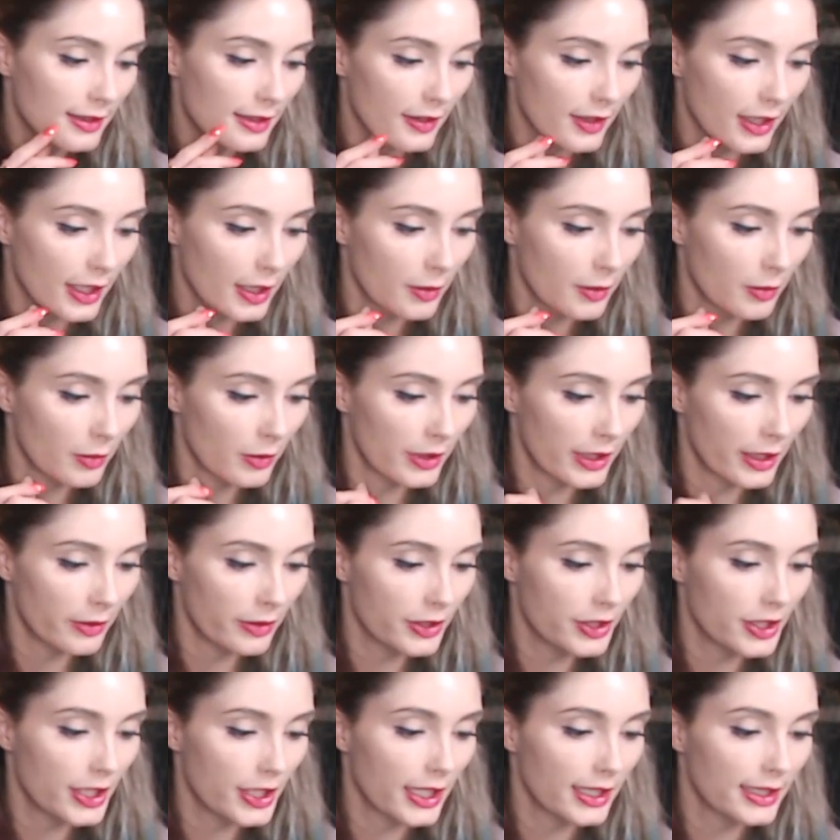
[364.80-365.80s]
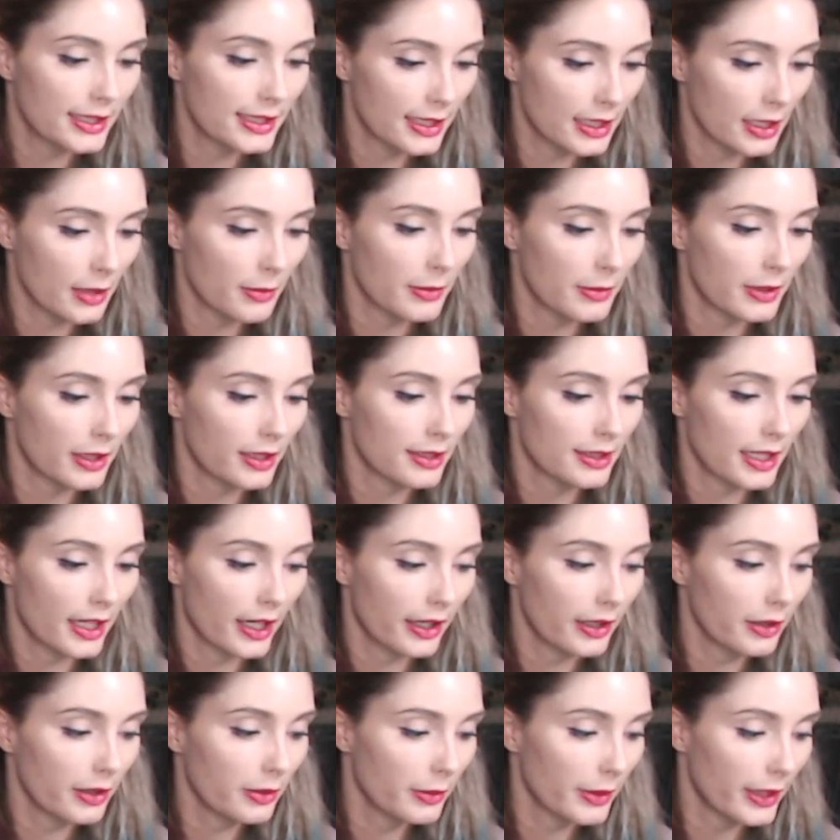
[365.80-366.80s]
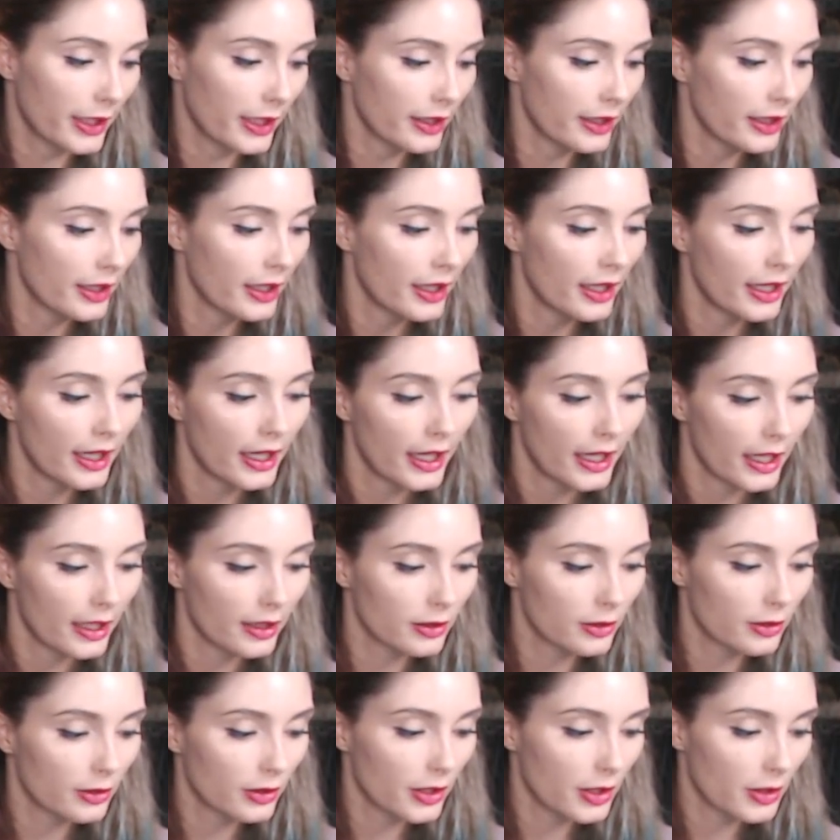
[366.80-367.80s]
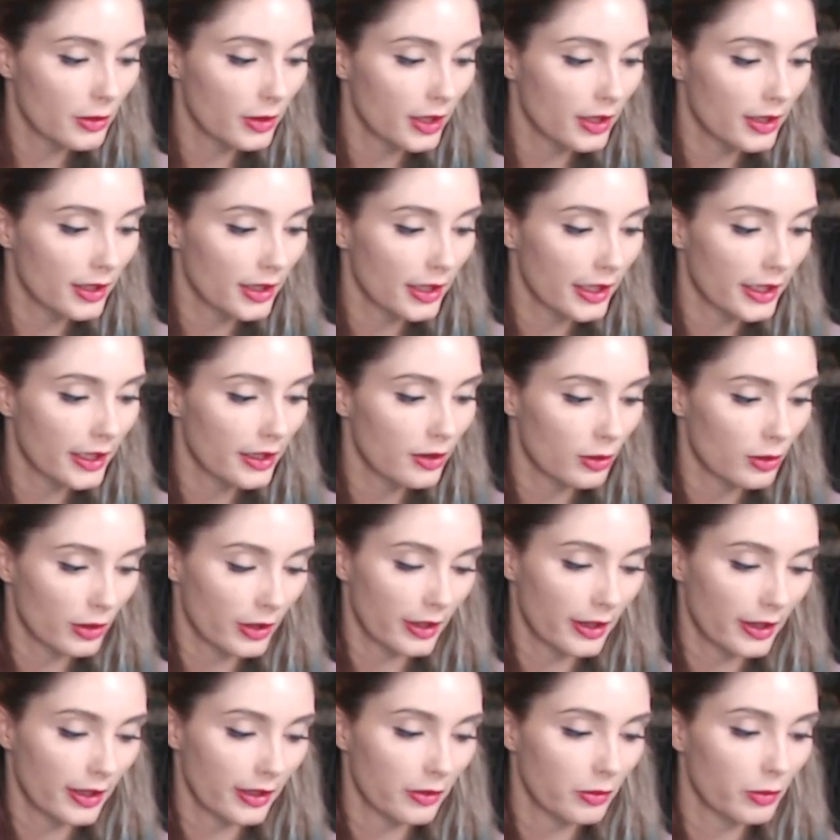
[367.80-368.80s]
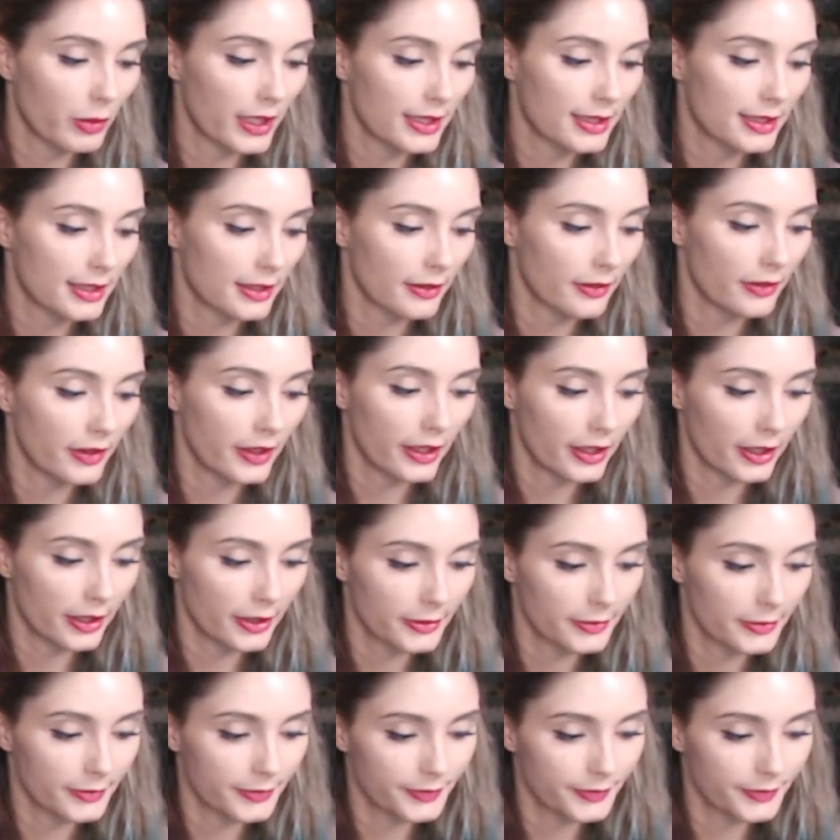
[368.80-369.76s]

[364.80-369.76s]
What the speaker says: of them when they were chasing them the entire way, and Lordaeron lay north and west of here?